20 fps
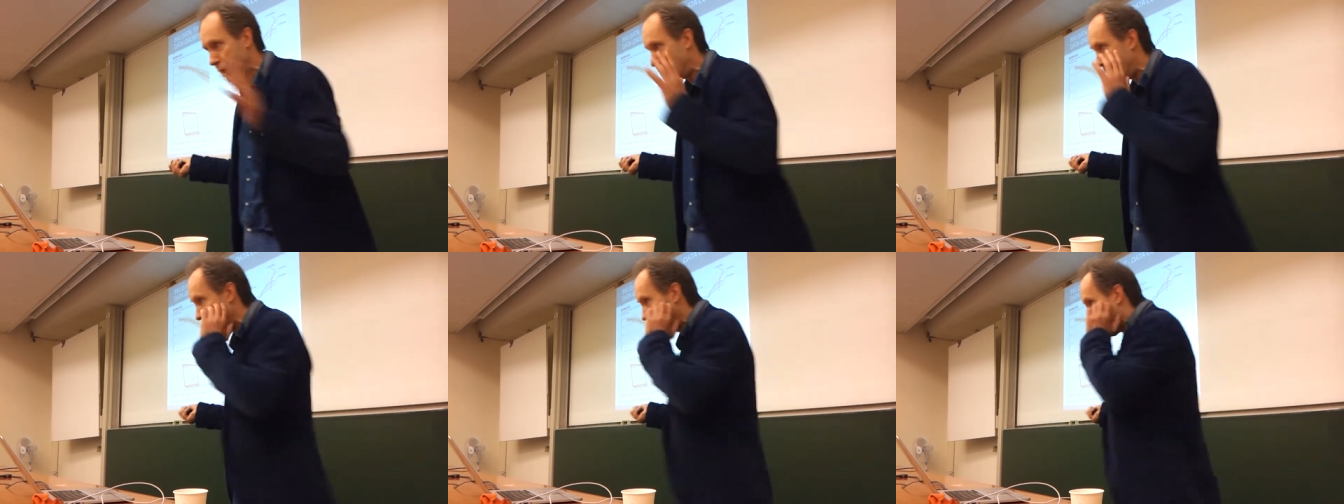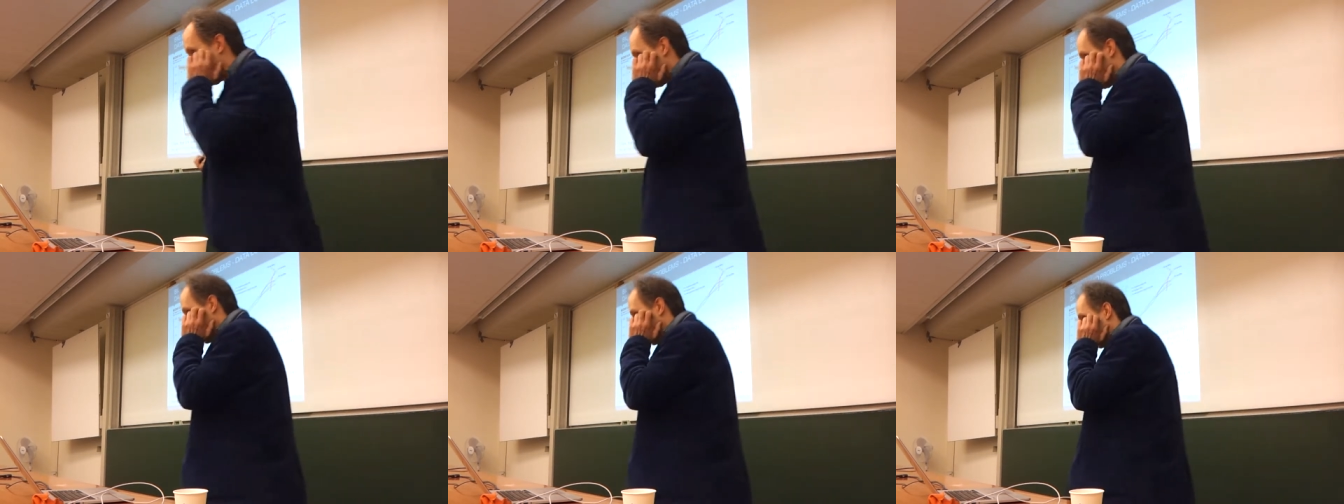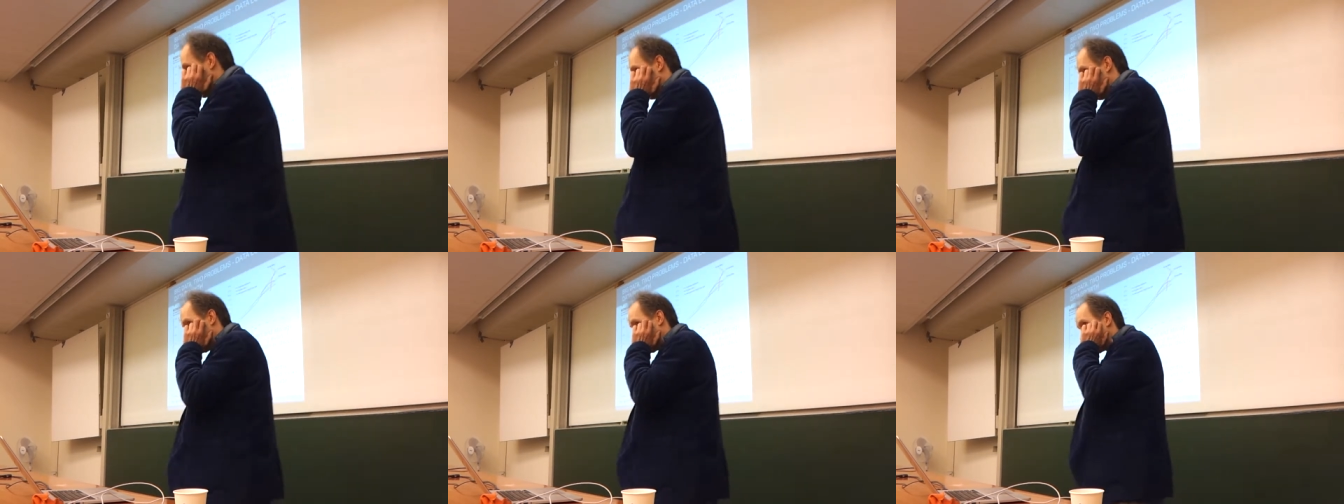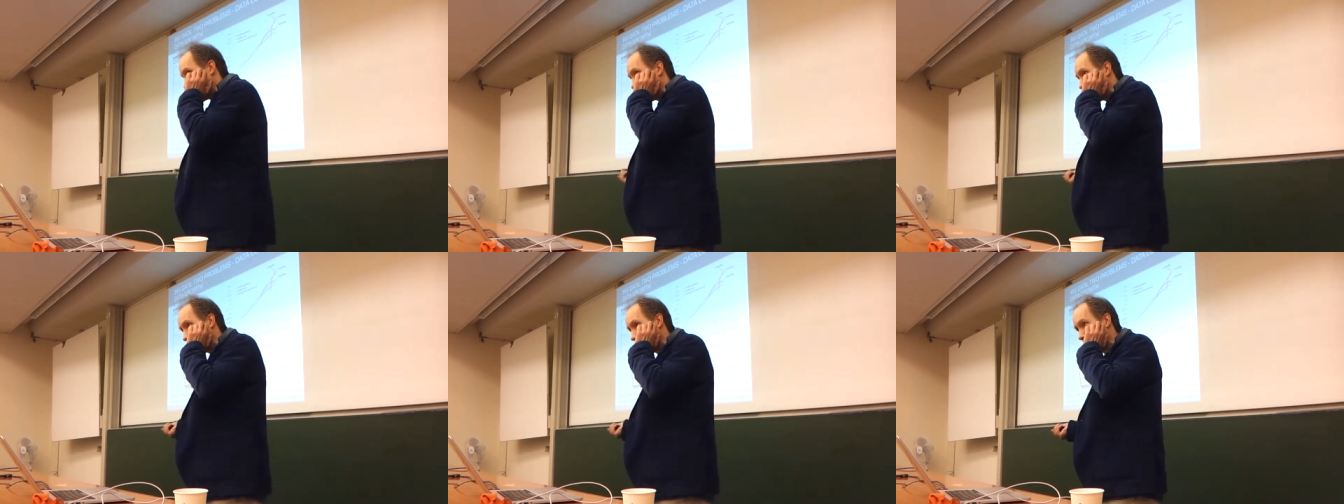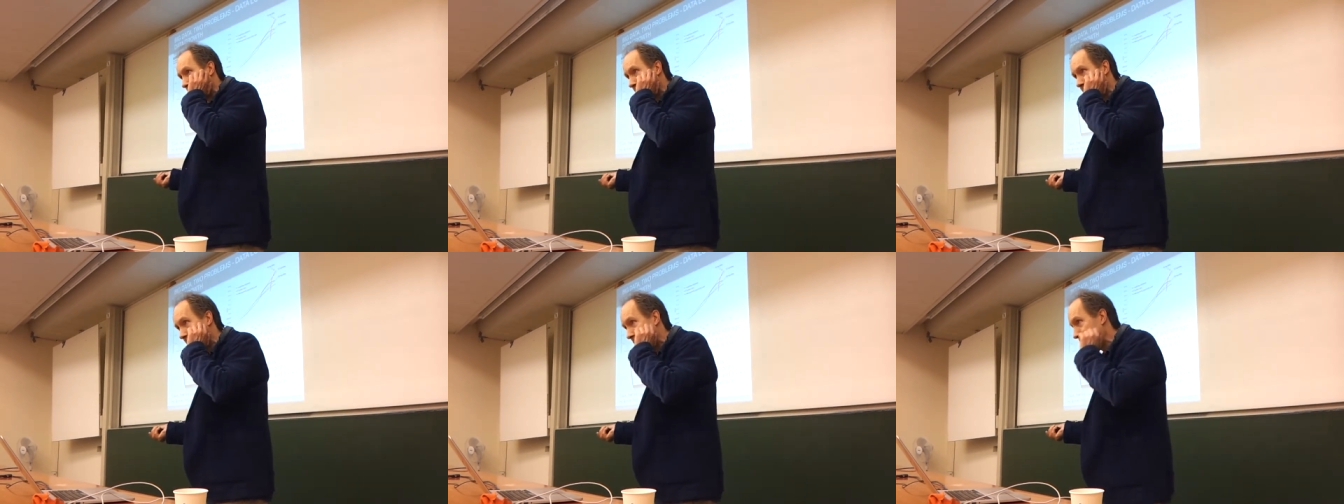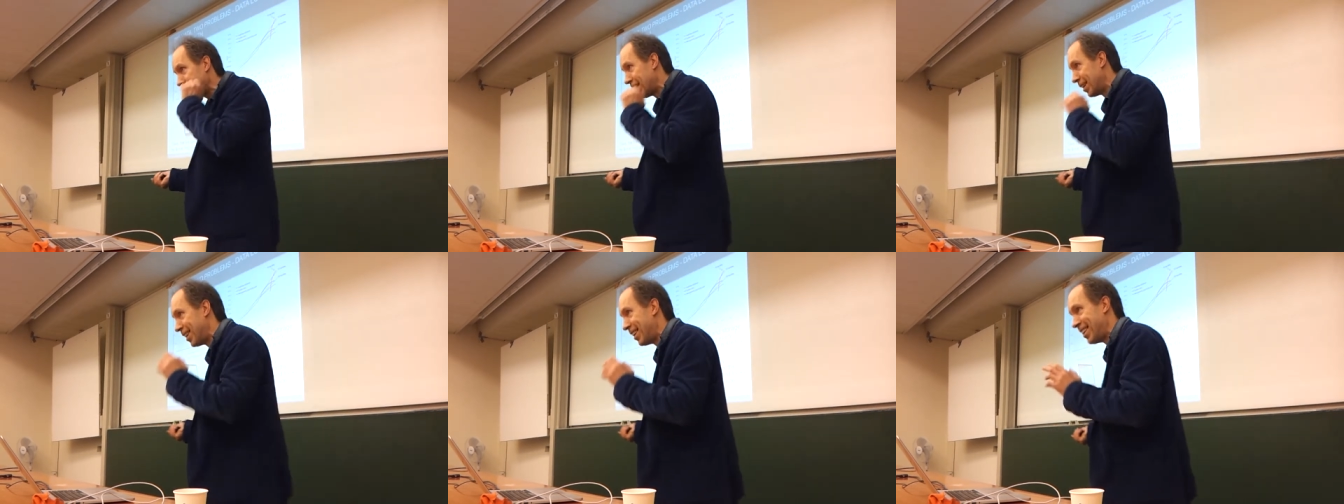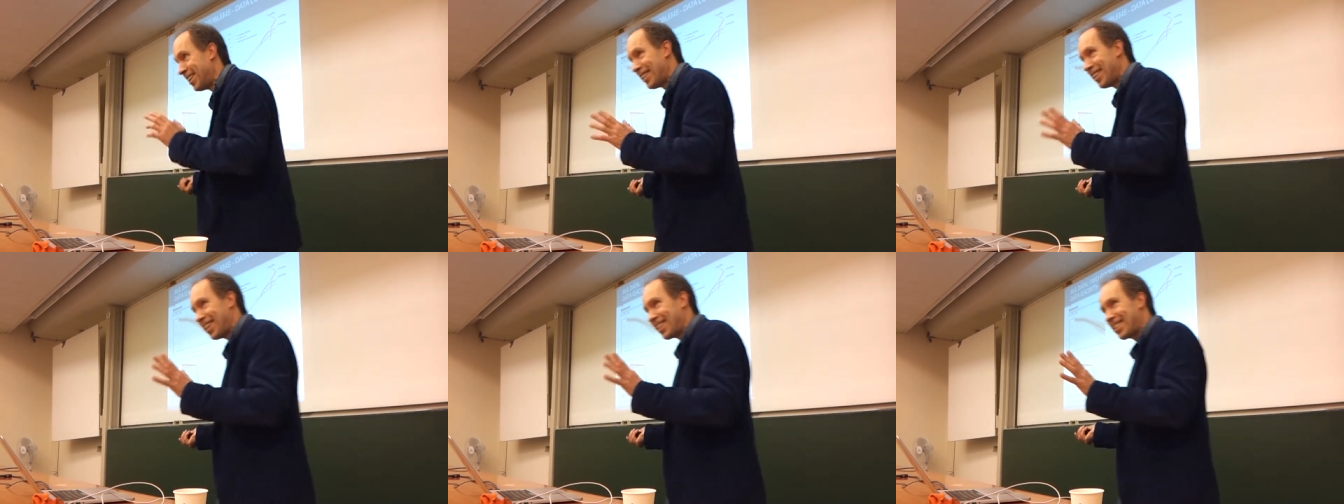Ah, okay, that's very good, right?
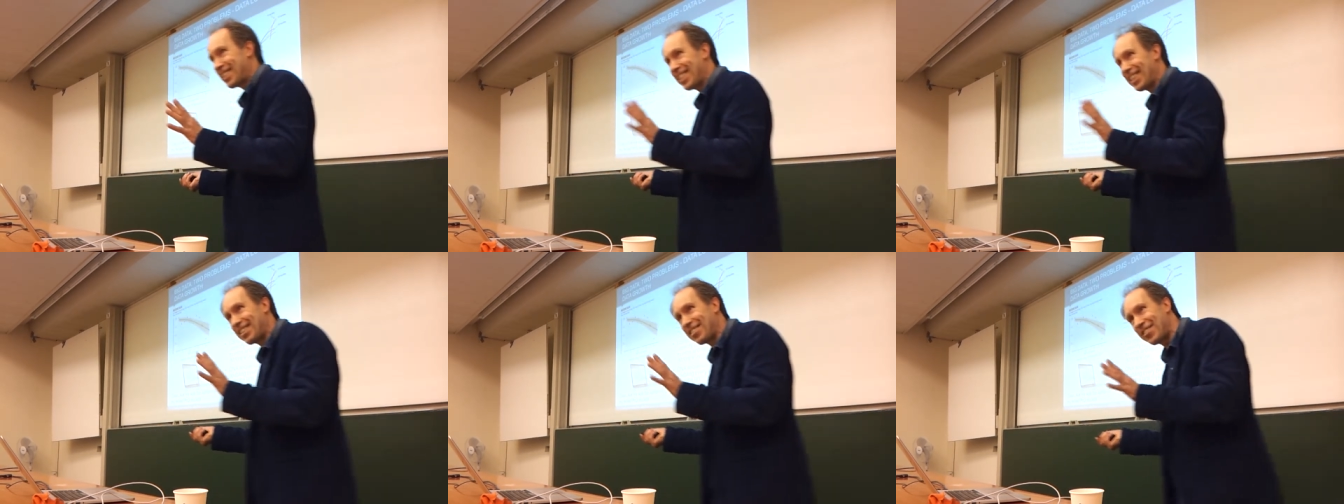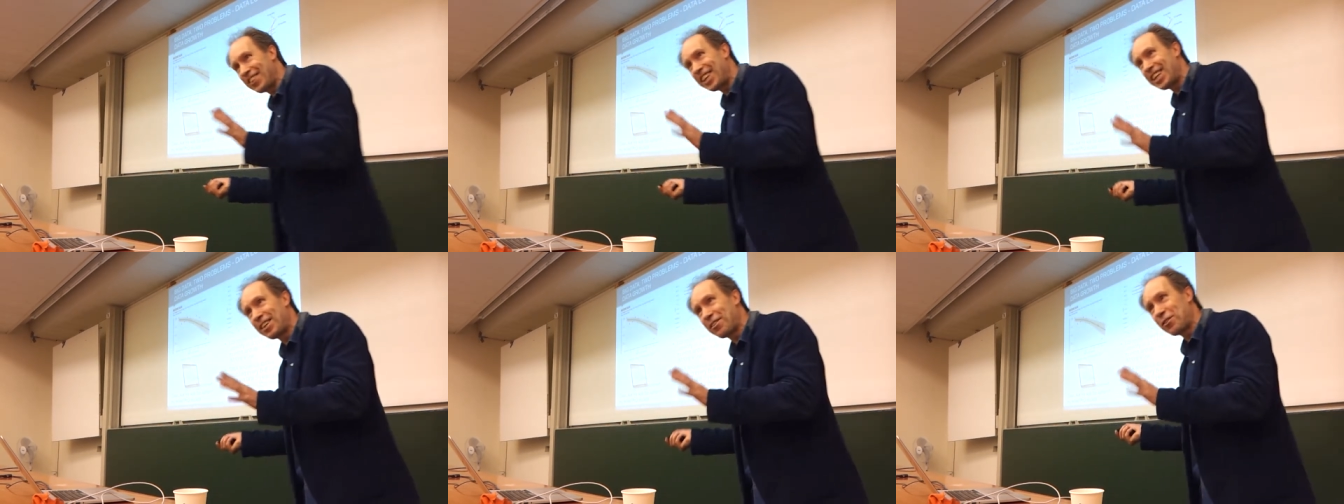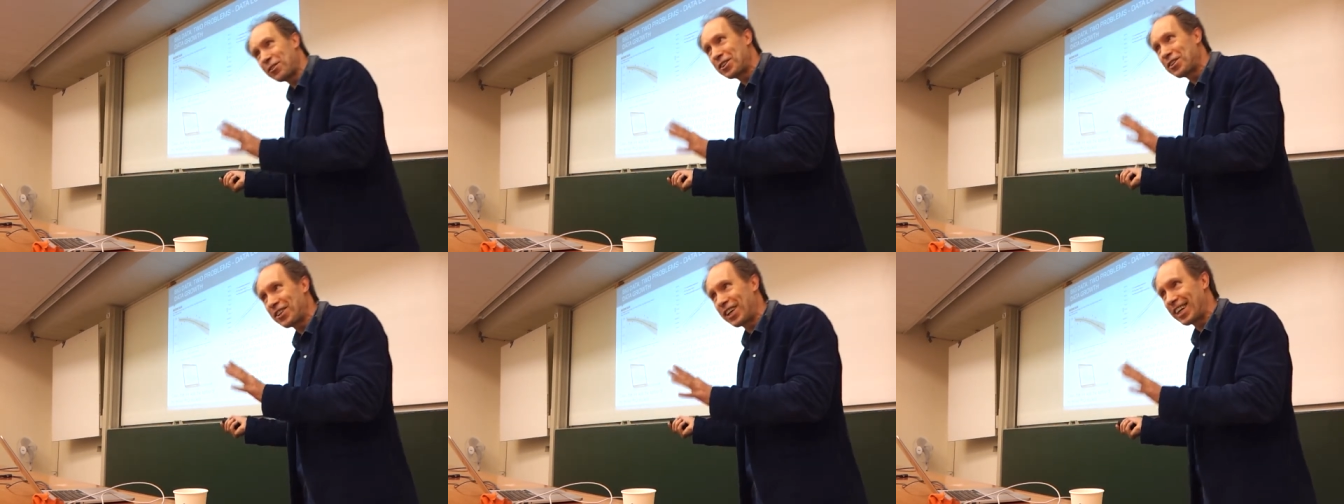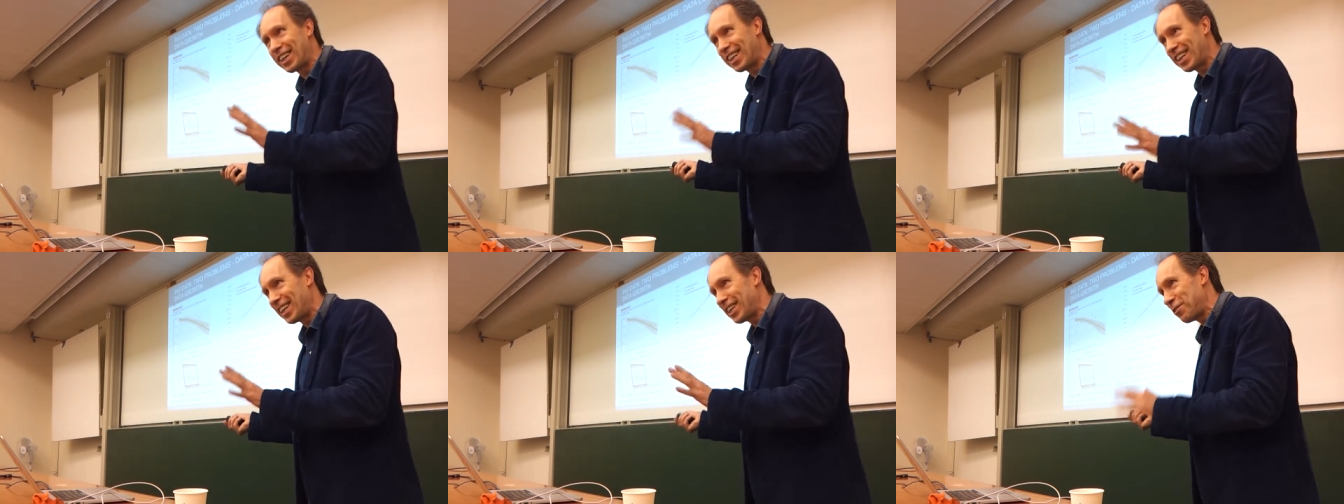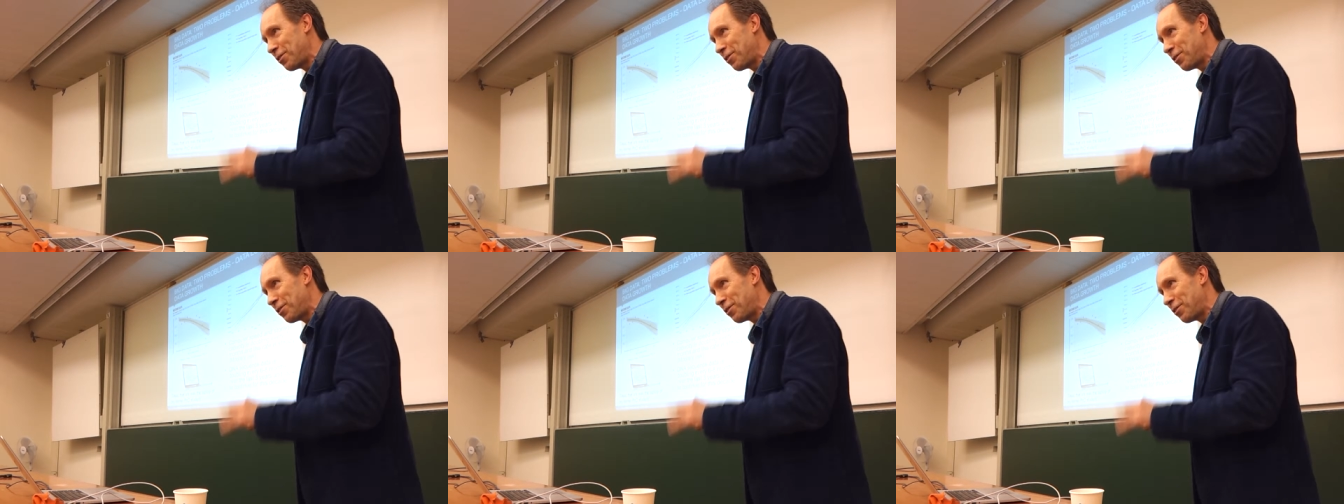That's, that's really what we try to get